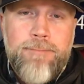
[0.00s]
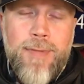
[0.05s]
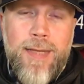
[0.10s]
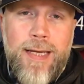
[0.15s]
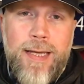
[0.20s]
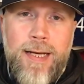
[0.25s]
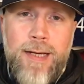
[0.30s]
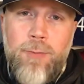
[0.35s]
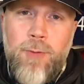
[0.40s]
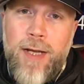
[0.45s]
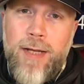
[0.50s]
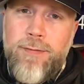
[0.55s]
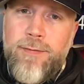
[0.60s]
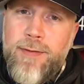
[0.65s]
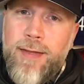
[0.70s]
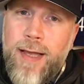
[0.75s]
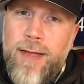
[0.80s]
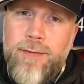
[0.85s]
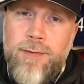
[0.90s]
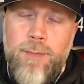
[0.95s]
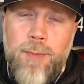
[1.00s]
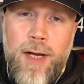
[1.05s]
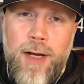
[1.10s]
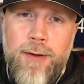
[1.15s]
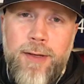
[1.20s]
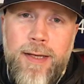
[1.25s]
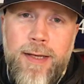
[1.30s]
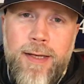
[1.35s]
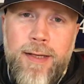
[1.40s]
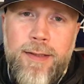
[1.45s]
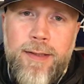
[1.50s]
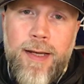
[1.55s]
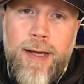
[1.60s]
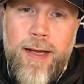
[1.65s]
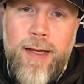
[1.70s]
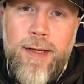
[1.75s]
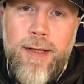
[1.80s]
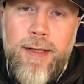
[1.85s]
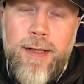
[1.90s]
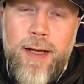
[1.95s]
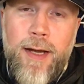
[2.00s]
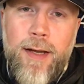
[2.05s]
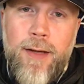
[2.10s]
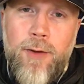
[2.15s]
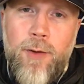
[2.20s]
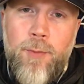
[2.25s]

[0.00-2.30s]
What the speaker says: anyways, that's about it. I